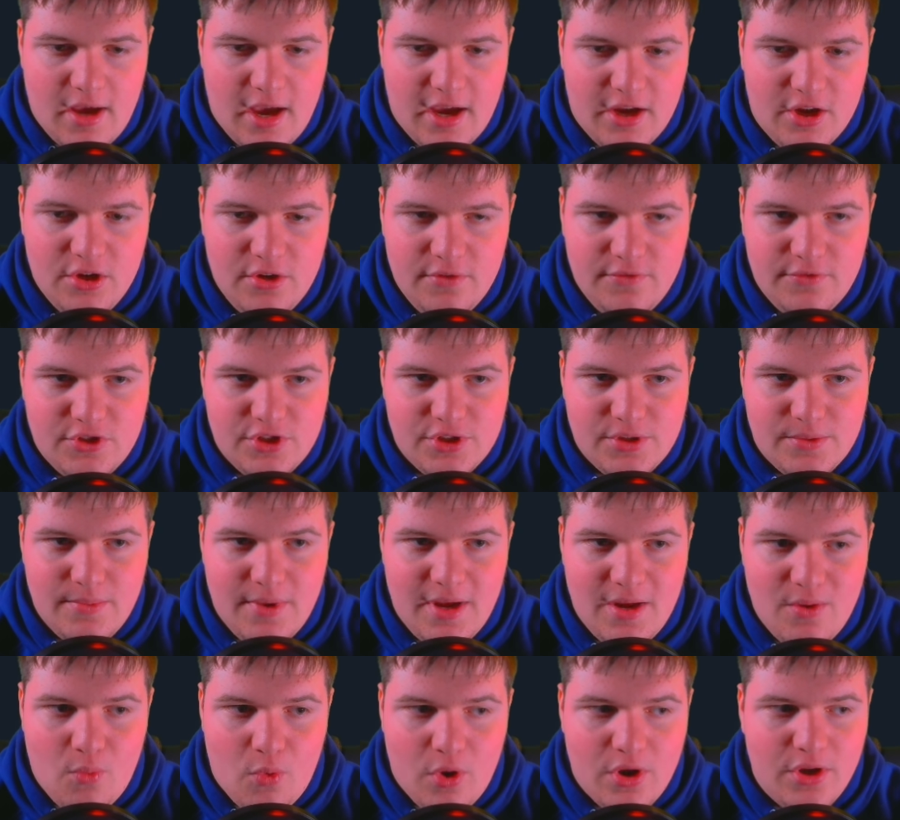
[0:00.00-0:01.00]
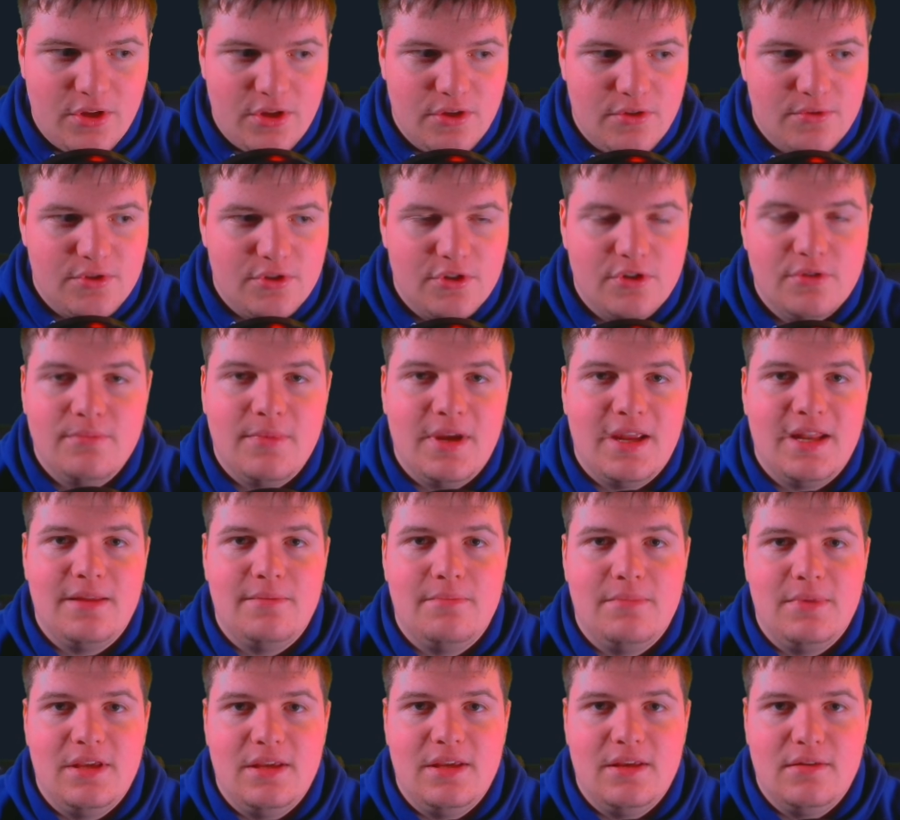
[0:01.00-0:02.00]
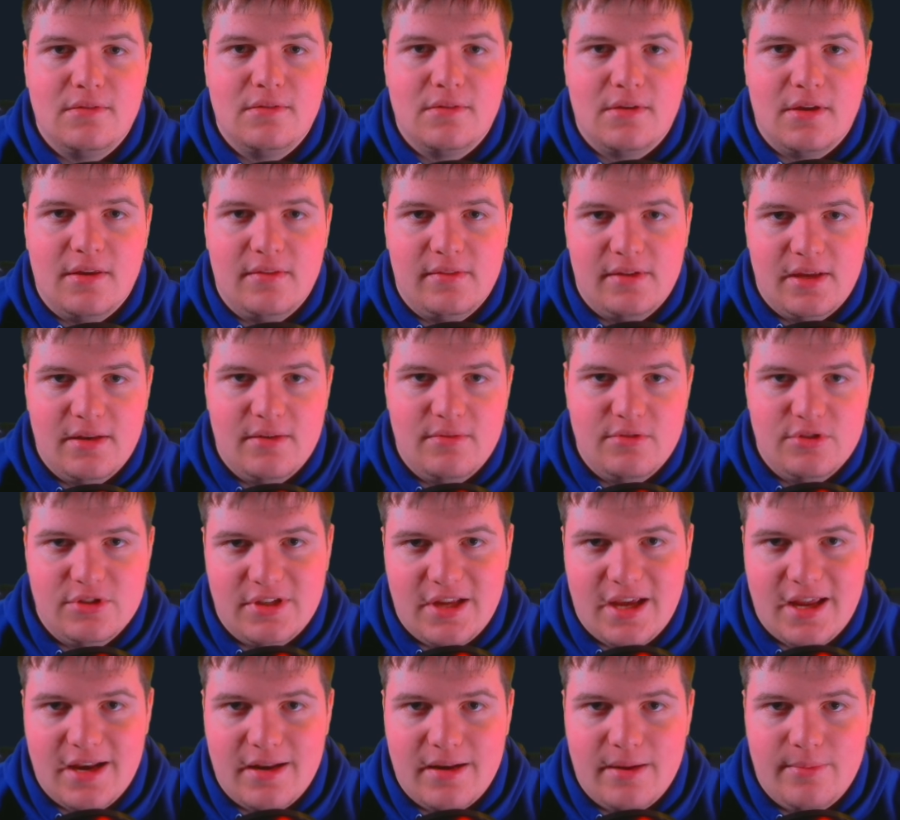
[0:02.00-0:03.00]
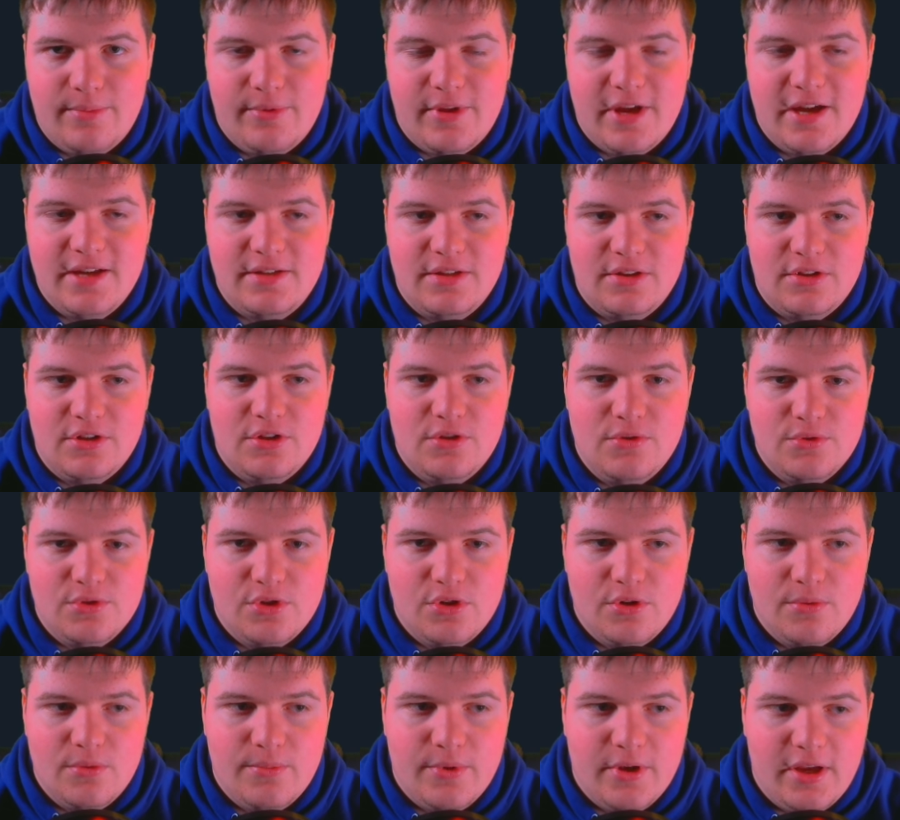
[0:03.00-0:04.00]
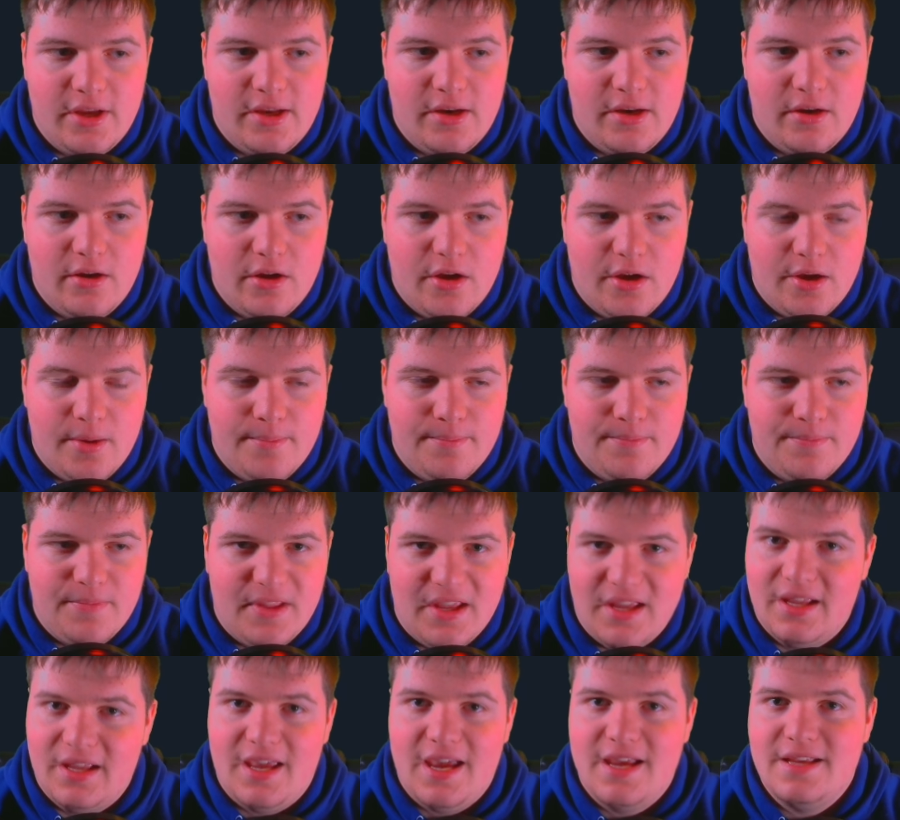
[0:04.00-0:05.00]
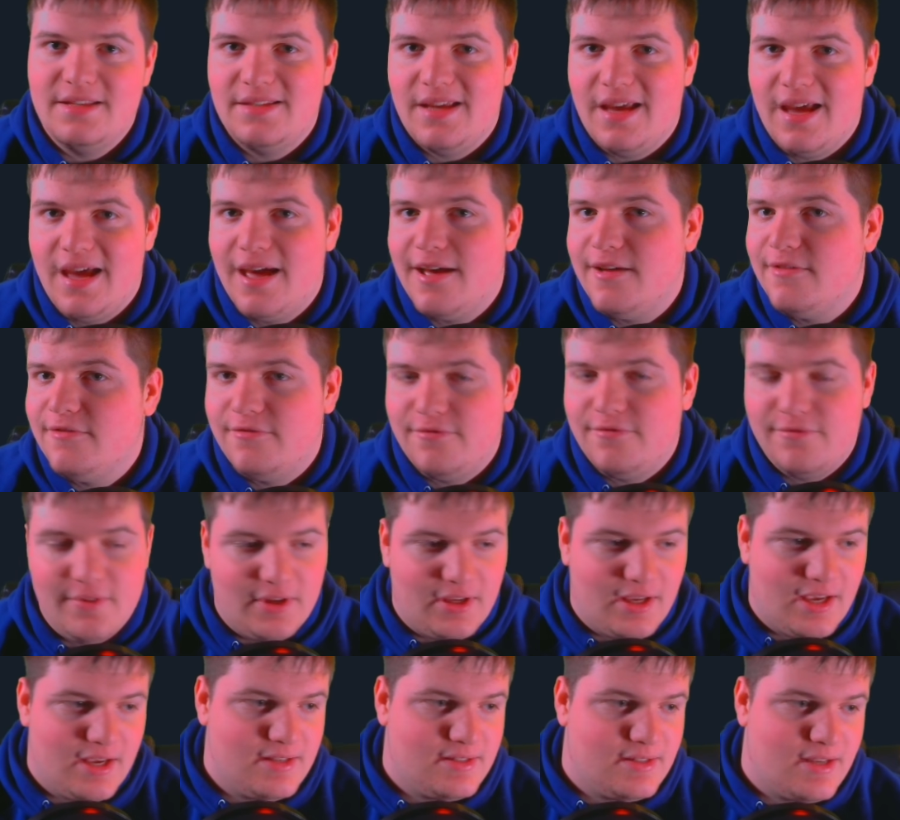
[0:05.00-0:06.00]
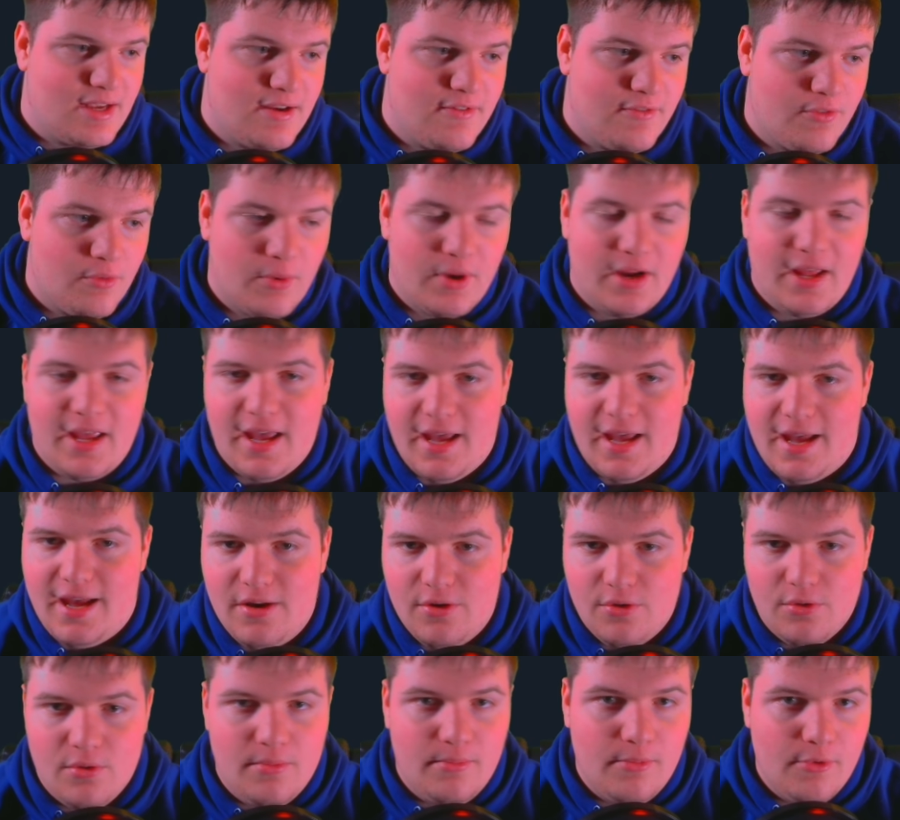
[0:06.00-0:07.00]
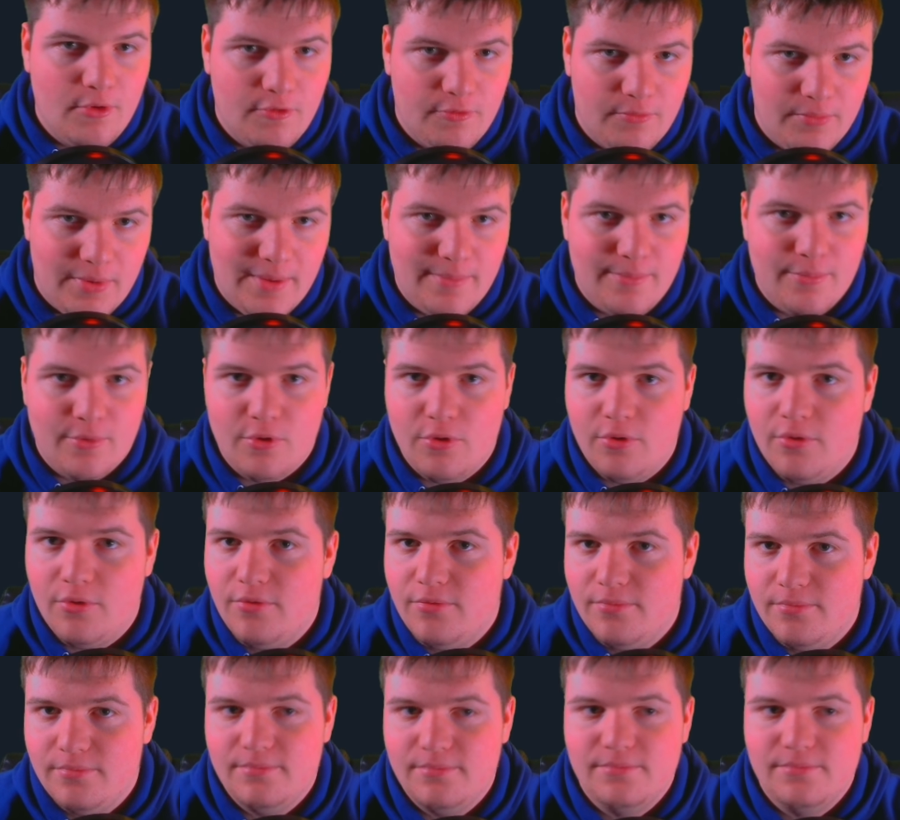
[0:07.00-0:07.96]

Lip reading: I could have just made one user and made it me and then just had it apply to the user, but in case I ever want to add or remove people,